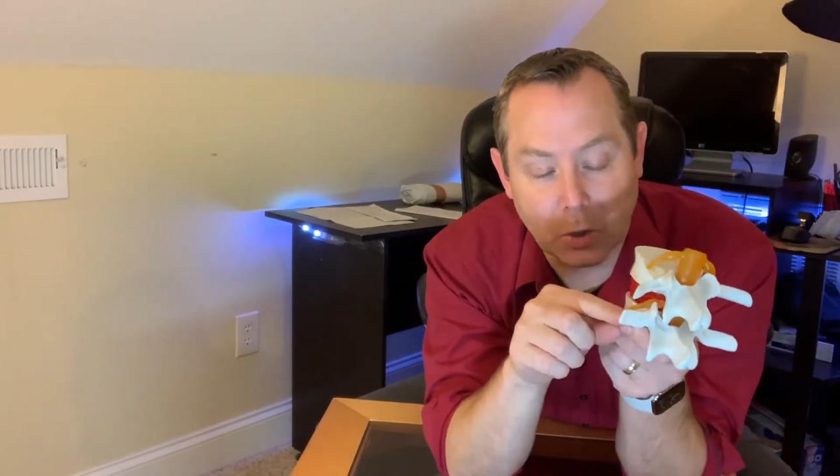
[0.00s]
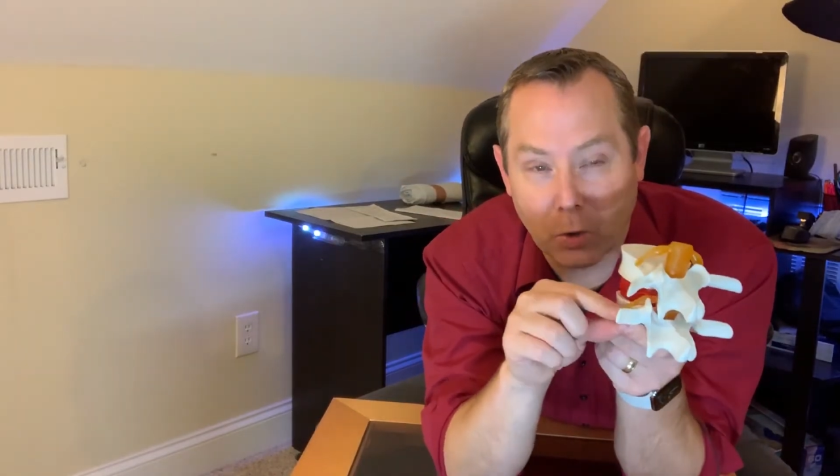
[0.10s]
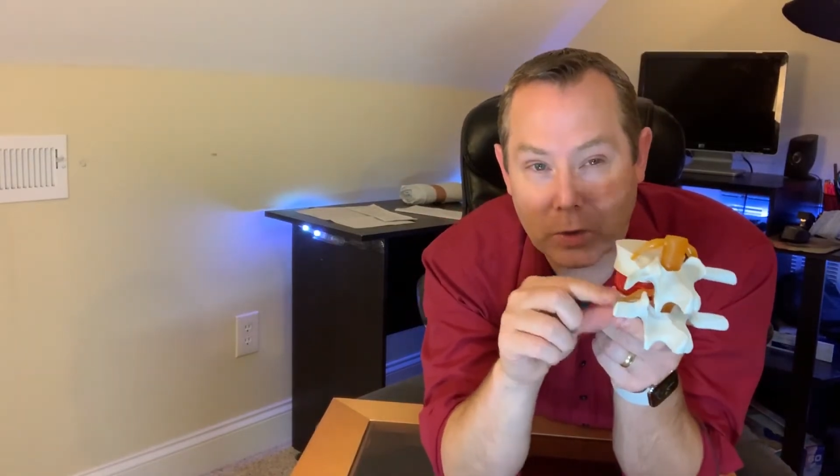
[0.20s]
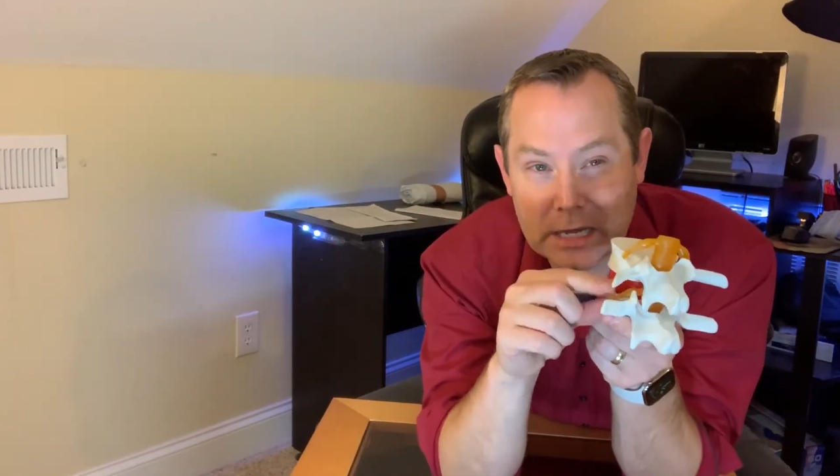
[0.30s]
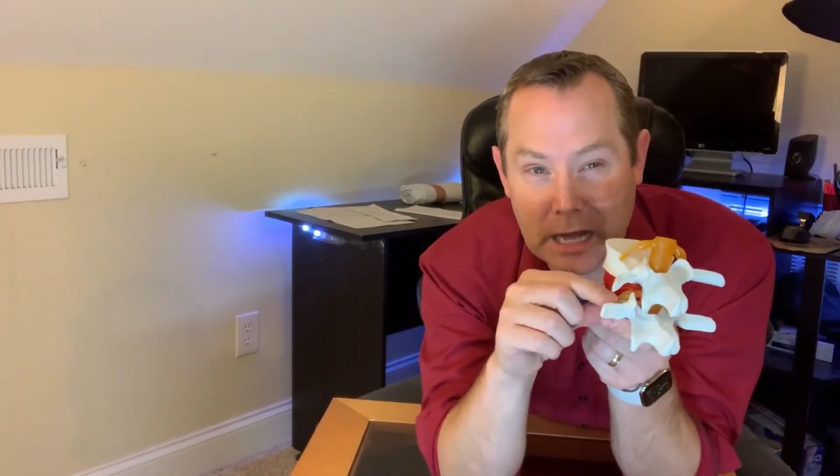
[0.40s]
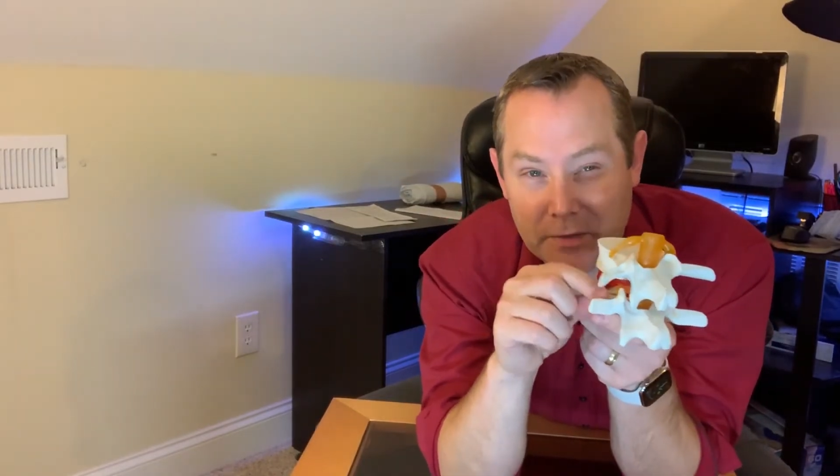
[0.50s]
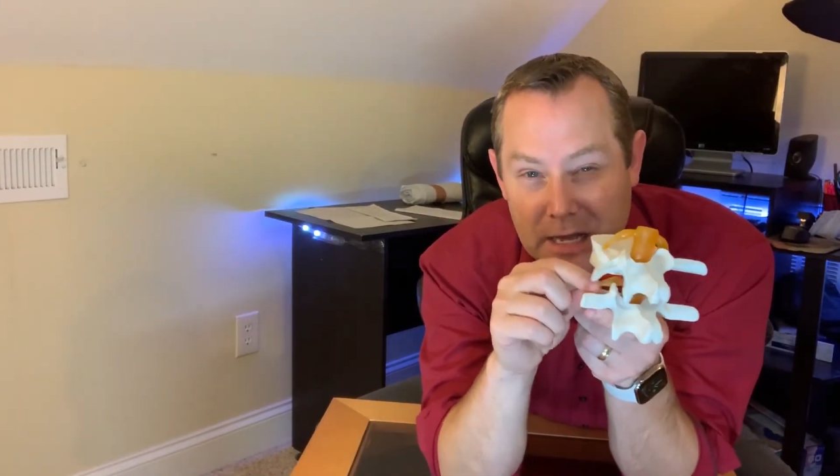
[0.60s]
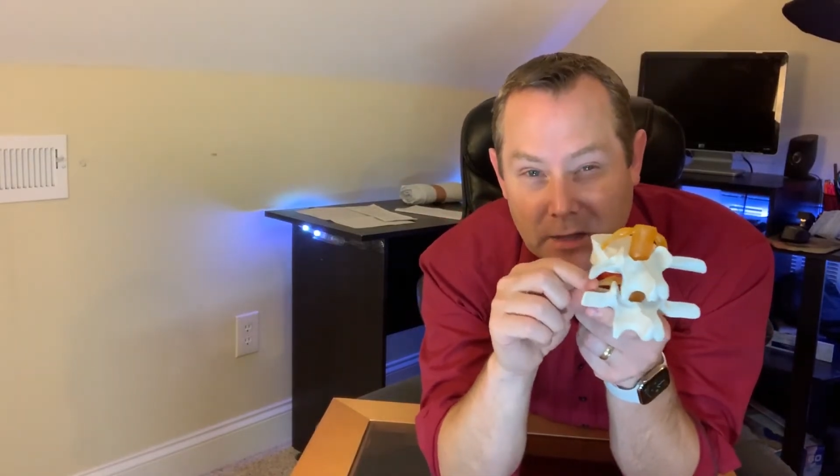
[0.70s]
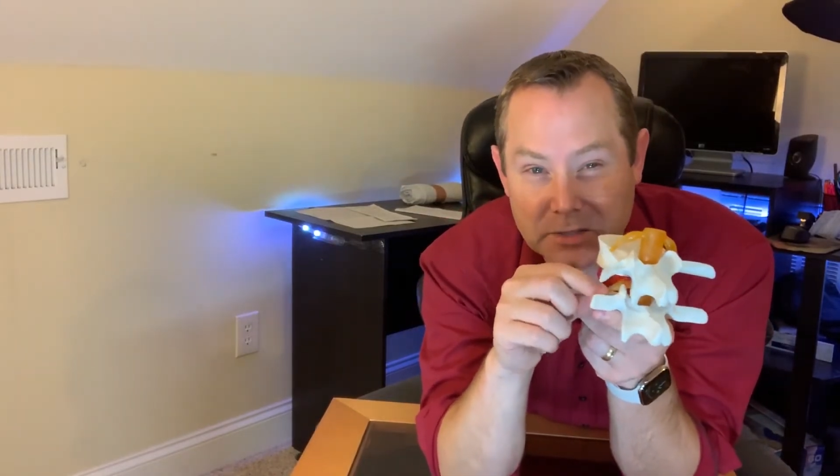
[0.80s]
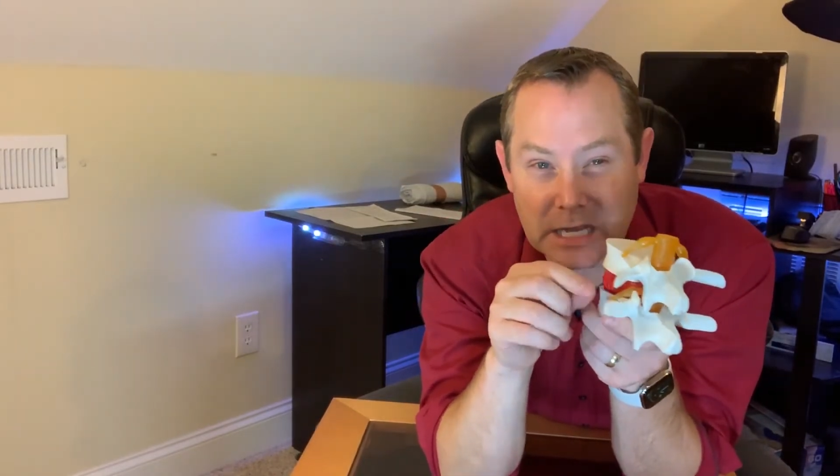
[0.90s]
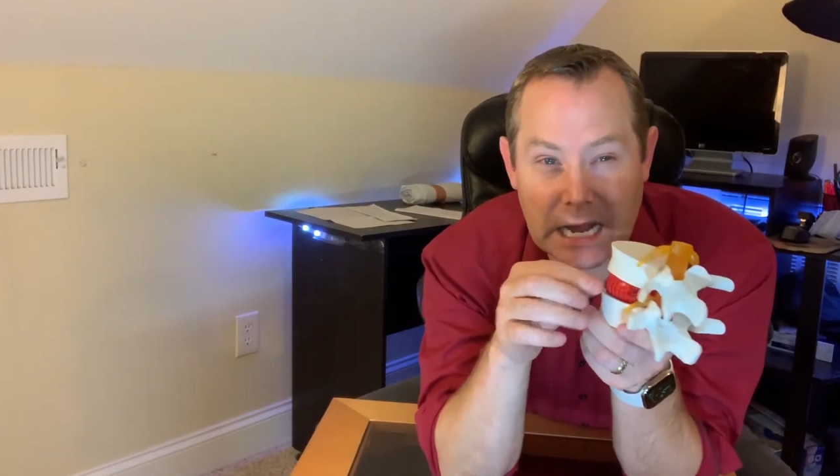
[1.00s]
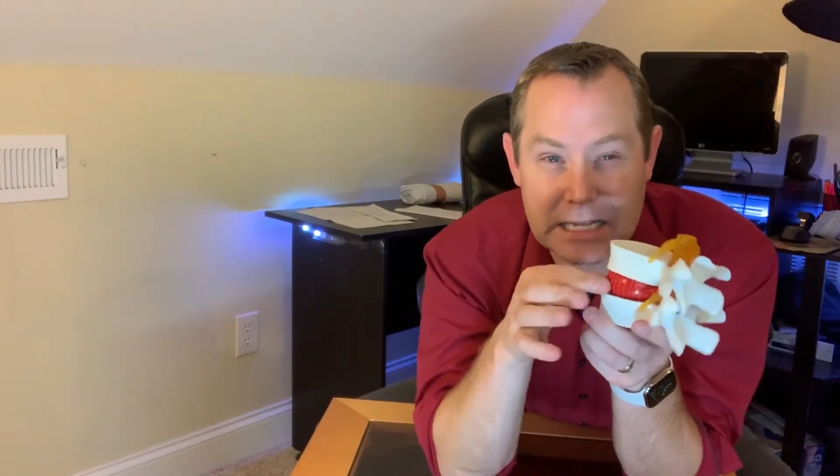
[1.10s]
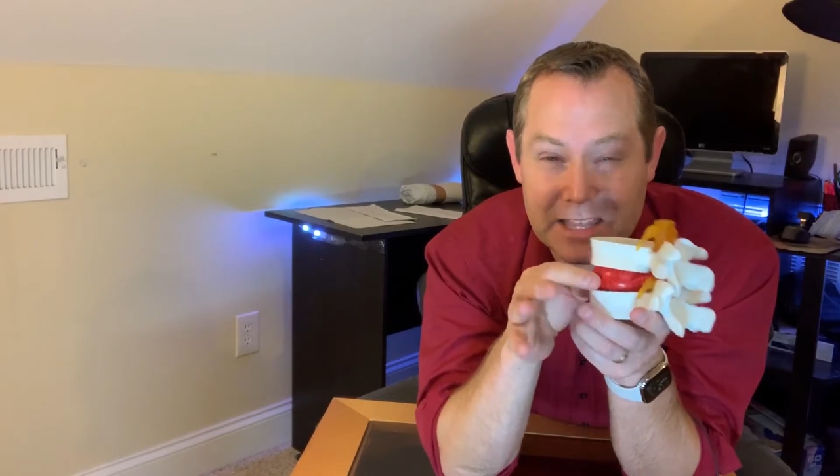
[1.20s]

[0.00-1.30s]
only on the outside.